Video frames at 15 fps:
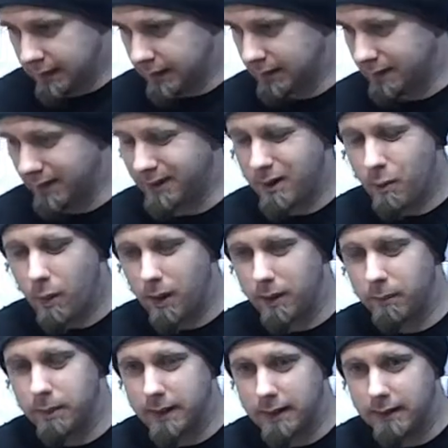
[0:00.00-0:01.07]
You know, I didn't
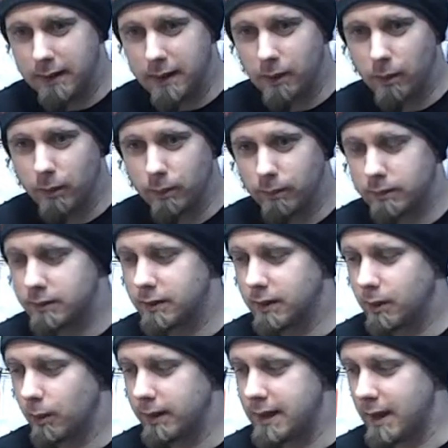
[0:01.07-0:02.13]
want to be,
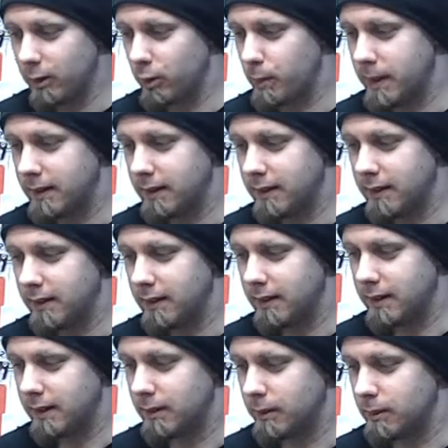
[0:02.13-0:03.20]
a yes man
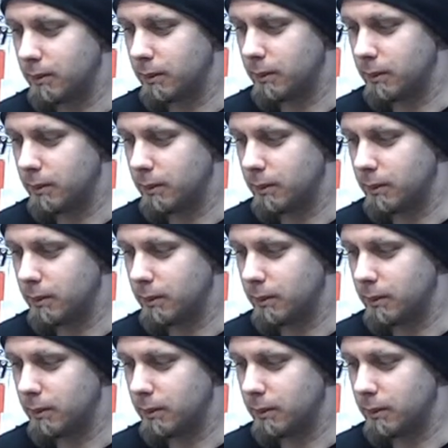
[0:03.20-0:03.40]
to,